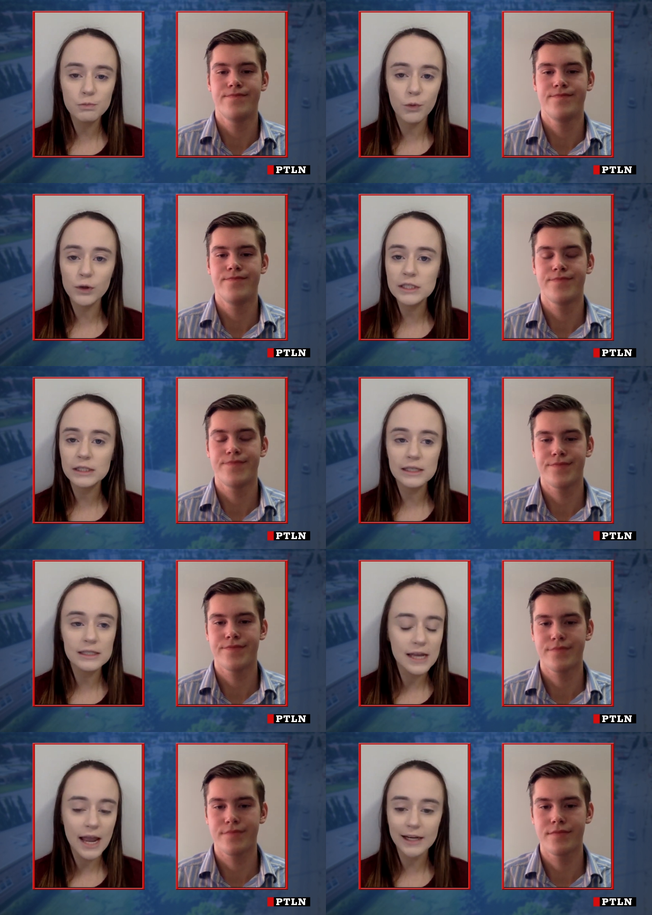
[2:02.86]
Speaker 1: sports
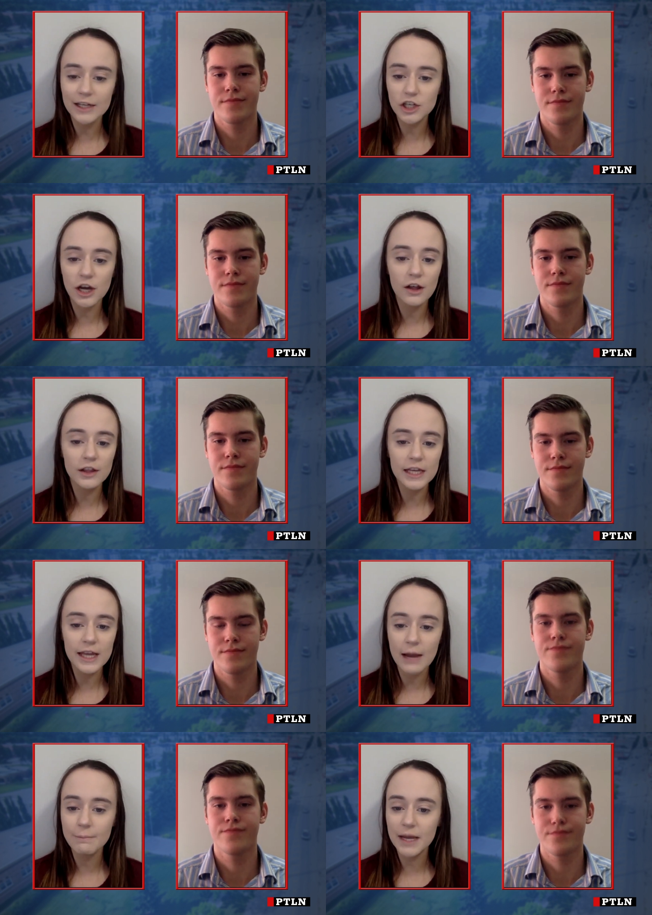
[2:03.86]
leagues, the NHL,
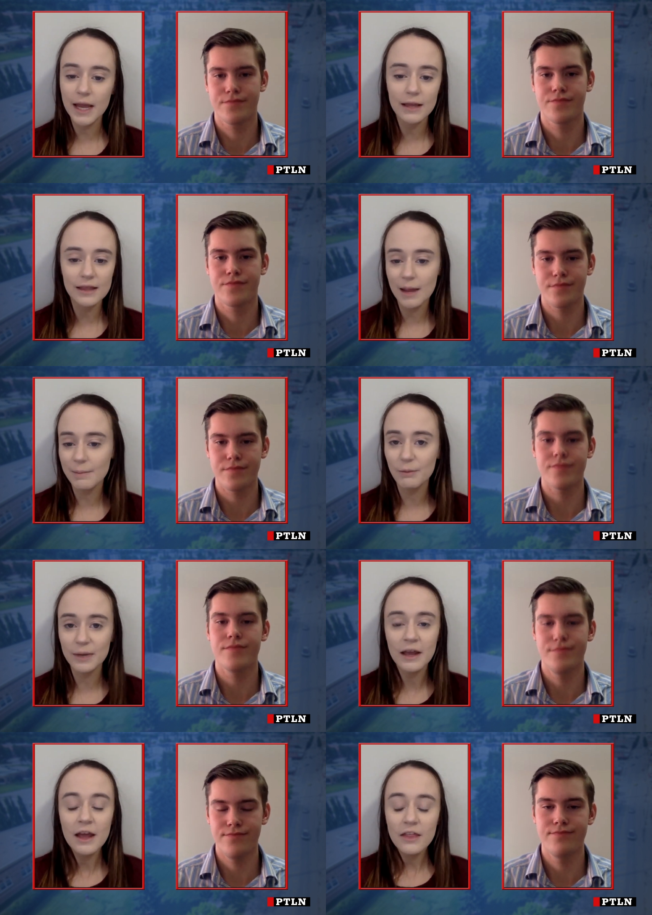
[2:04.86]
the NBA, the
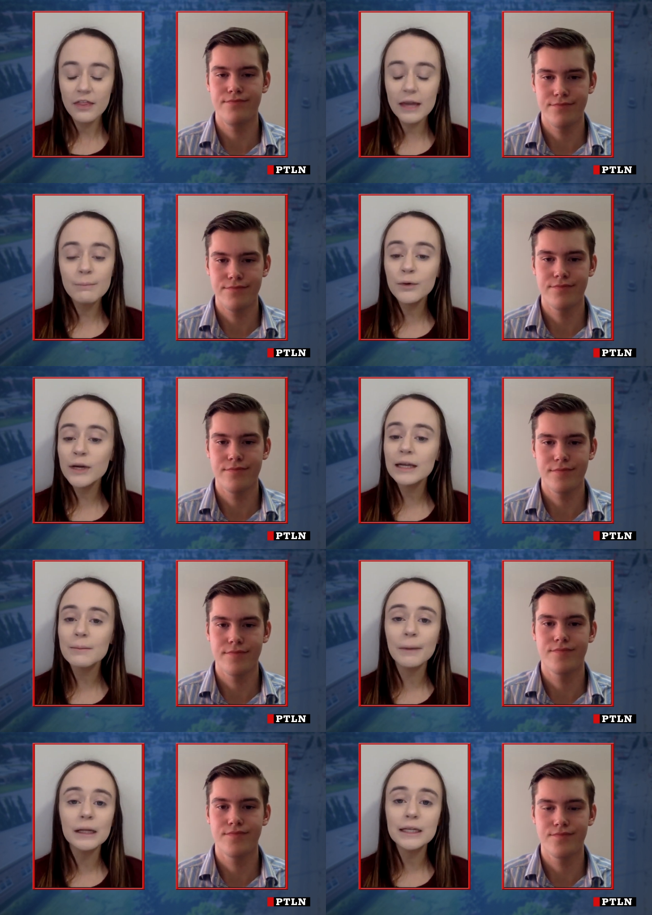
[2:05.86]
MLB, they bring
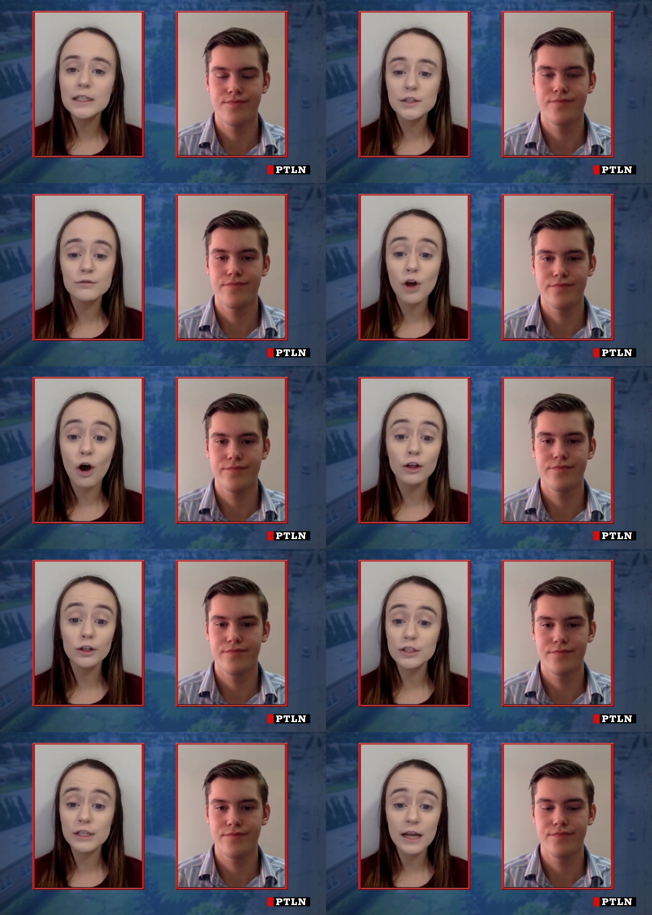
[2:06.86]
in millions of
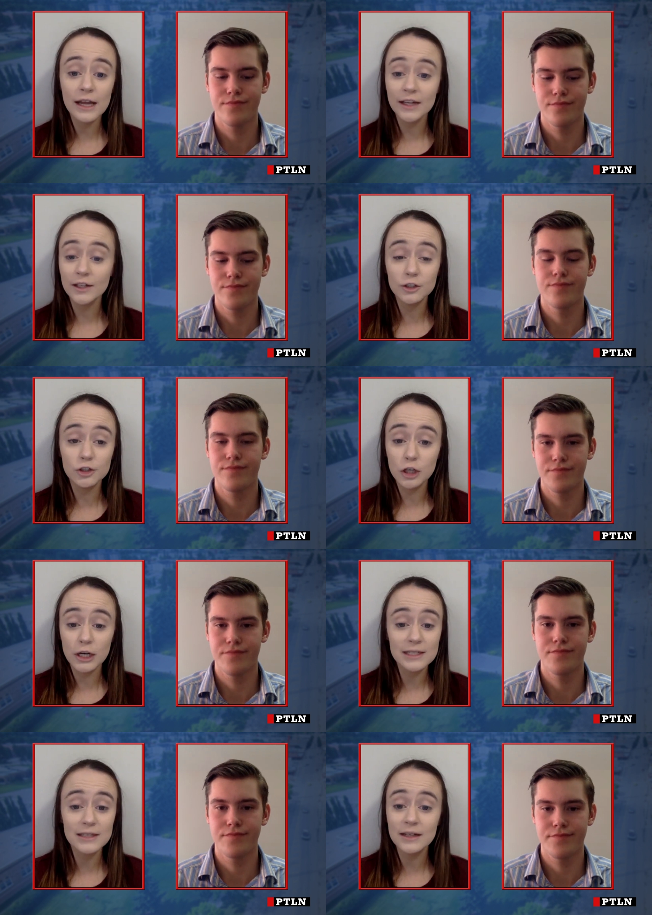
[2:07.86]
dollars in
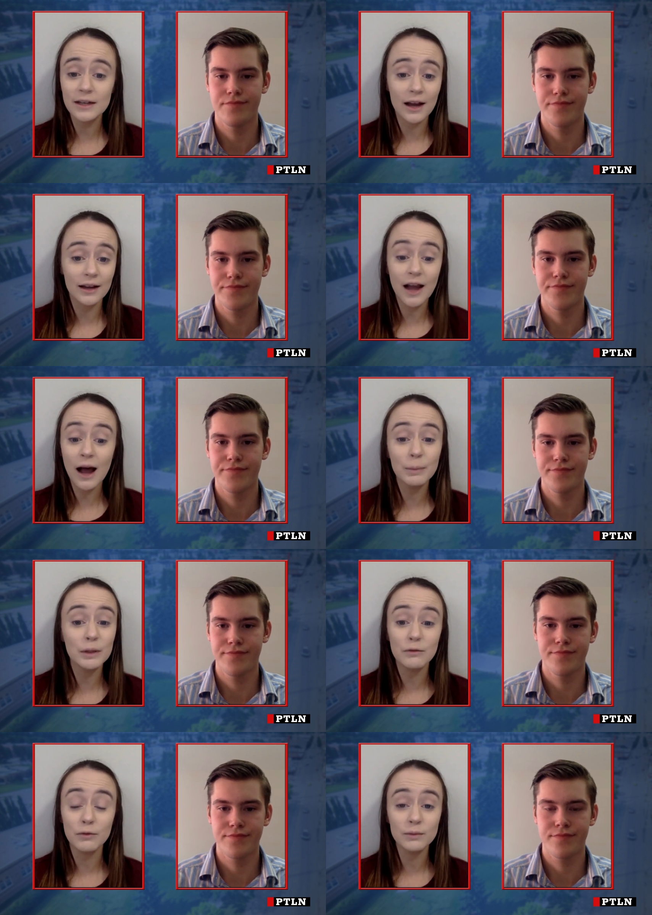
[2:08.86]
just a
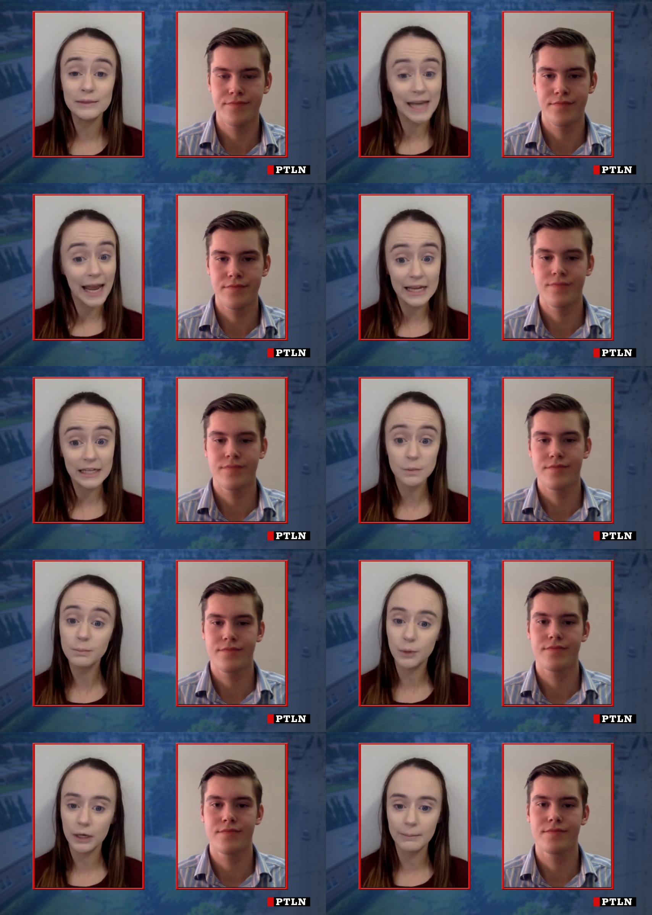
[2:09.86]
couple of days,
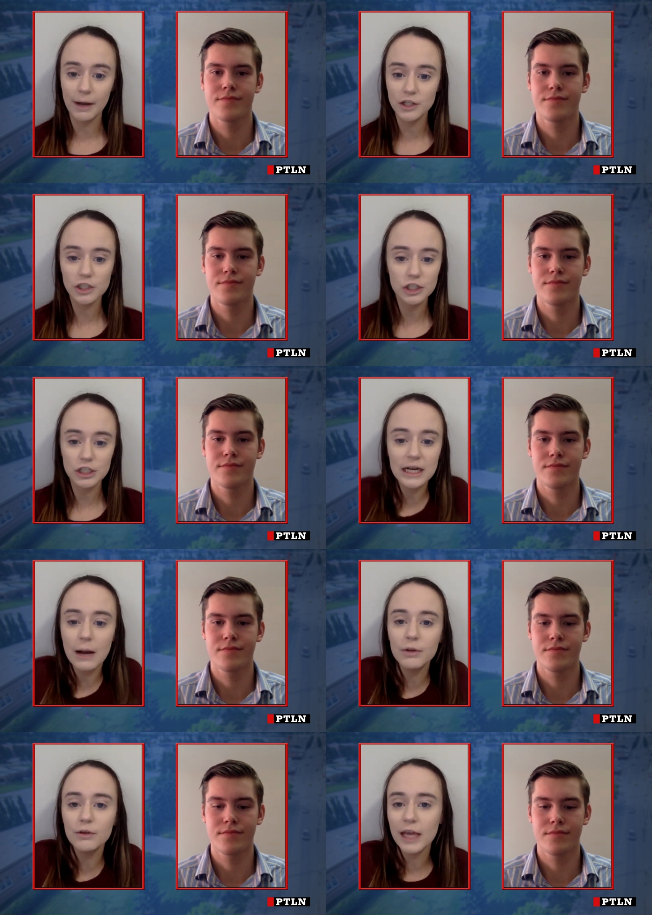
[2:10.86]
pretty much, in just a
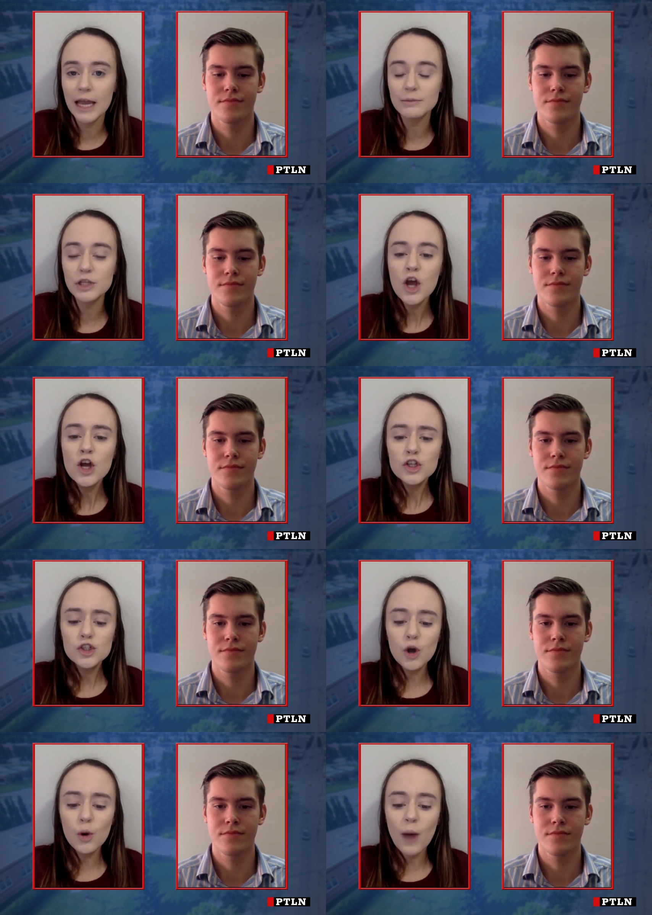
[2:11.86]
couple of games.
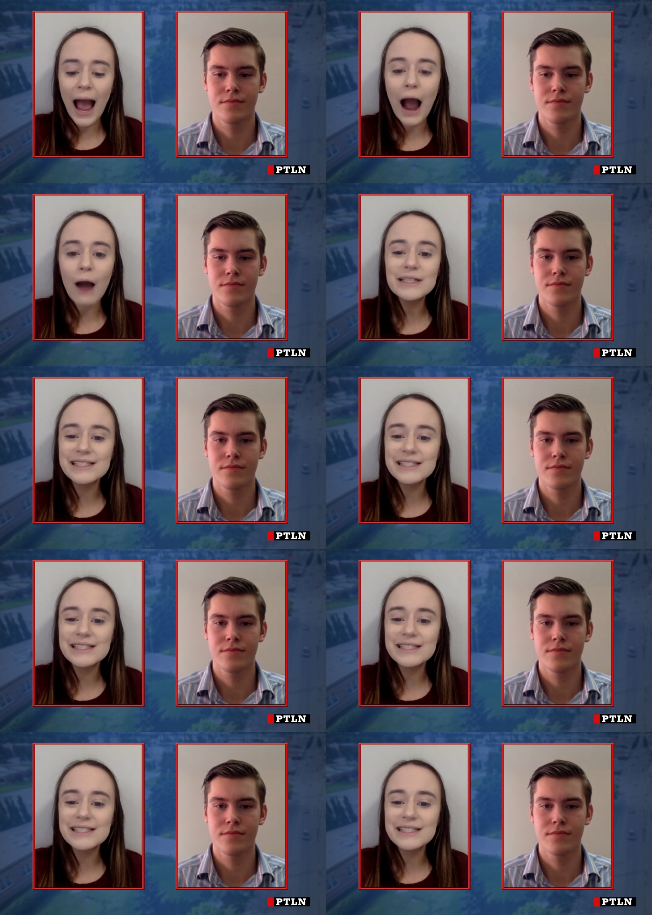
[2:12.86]
So, how